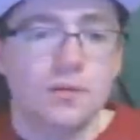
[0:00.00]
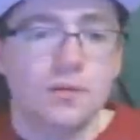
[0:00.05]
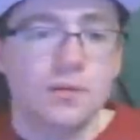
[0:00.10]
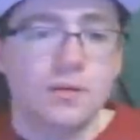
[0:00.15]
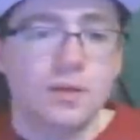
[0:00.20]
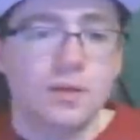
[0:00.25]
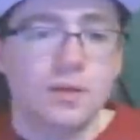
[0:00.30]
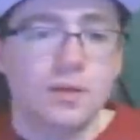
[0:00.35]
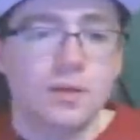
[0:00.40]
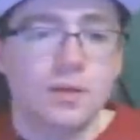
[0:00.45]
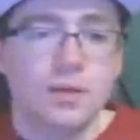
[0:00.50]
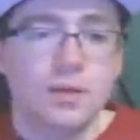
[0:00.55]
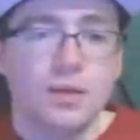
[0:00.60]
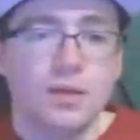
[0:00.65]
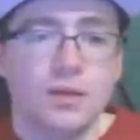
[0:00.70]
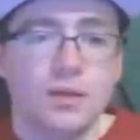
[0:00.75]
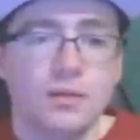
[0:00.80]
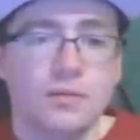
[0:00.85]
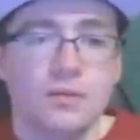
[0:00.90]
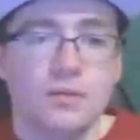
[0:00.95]
Okay,
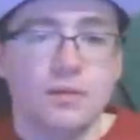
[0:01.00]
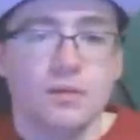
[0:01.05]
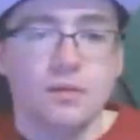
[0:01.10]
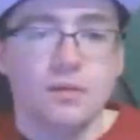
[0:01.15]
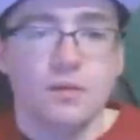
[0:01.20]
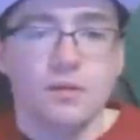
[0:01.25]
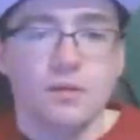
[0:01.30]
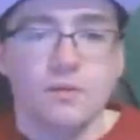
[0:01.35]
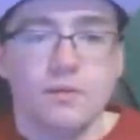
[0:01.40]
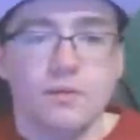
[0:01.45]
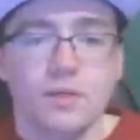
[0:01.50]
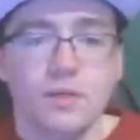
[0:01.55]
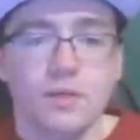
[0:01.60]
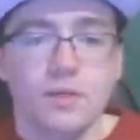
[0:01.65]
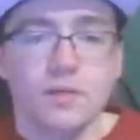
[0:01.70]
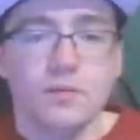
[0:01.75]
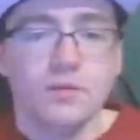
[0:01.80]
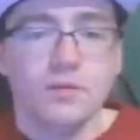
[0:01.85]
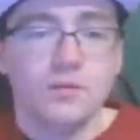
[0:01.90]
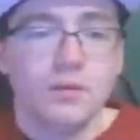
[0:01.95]
I'm gonna go over
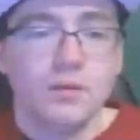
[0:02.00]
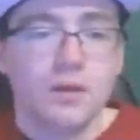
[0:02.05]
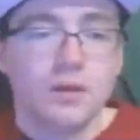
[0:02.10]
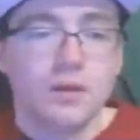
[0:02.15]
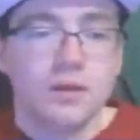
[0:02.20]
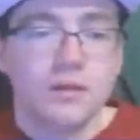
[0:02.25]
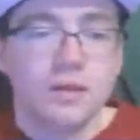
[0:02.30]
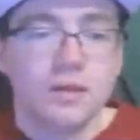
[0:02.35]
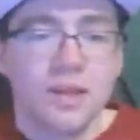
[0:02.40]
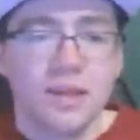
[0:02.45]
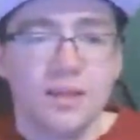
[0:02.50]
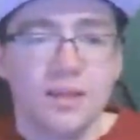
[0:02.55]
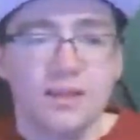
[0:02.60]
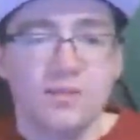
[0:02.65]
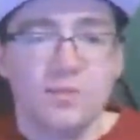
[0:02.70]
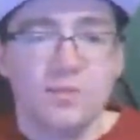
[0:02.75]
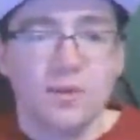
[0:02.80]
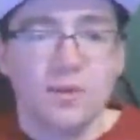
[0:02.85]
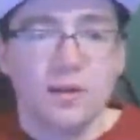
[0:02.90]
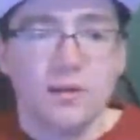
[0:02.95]
here. Dang it,
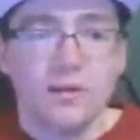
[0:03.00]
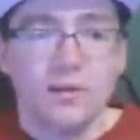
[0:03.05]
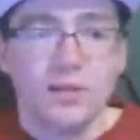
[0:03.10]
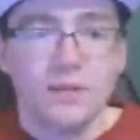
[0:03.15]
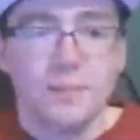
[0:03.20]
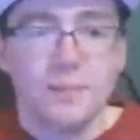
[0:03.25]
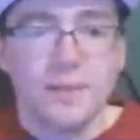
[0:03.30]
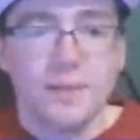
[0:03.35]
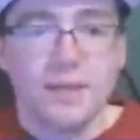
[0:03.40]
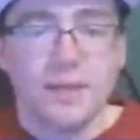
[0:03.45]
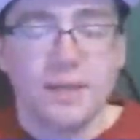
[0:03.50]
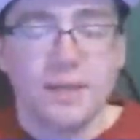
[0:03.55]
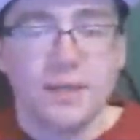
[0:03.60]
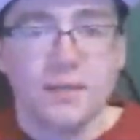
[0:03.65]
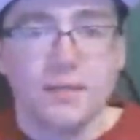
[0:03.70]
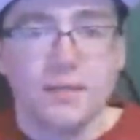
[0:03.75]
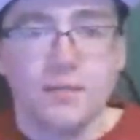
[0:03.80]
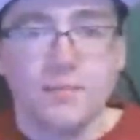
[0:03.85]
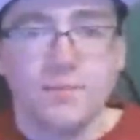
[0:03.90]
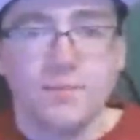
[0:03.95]
why do I keep hitting it?
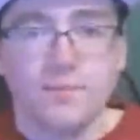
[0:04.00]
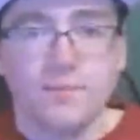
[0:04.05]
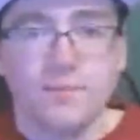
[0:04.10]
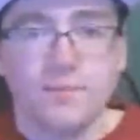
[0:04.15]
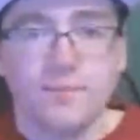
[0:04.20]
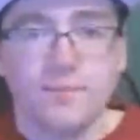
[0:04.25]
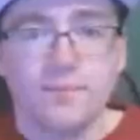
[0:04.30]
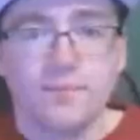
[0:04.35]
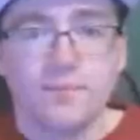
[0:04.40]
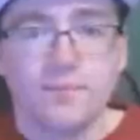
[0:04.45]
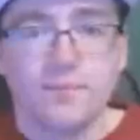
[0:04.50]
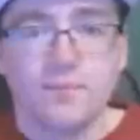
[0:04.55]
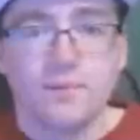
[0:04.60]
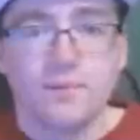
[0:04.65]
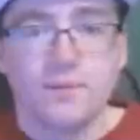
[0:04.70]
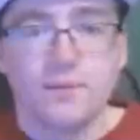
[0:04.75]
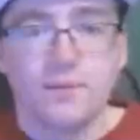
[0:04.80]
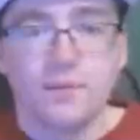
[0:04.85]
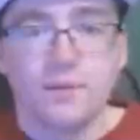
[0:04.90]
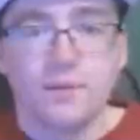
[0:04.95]

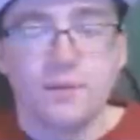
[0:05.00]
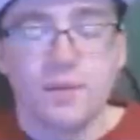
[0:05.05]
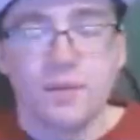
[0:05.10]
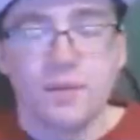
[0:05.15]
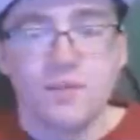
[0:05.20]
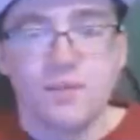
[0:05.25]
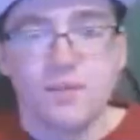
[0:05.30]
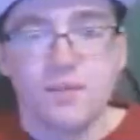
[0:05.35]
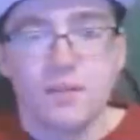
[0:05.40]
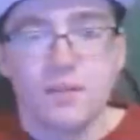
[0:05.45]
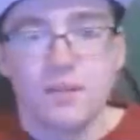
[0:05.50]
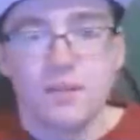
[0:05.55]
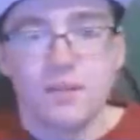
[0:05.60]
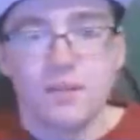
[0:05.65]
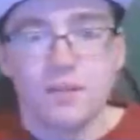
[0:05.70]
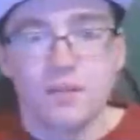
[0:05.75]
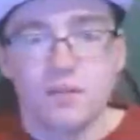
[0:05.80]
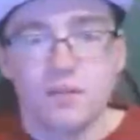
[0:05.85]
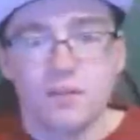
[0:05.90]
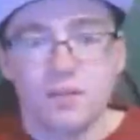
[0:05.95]
Okay, so you, can,
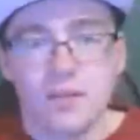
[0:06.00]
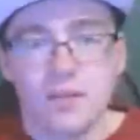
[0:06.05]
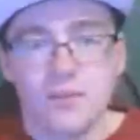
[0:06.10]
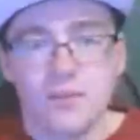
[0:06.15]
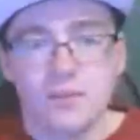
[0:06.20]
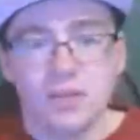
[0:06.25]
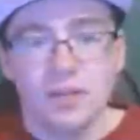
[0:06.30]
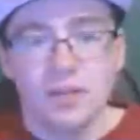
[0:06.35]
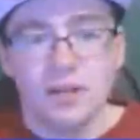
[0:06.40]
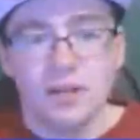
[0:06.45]
so you have to get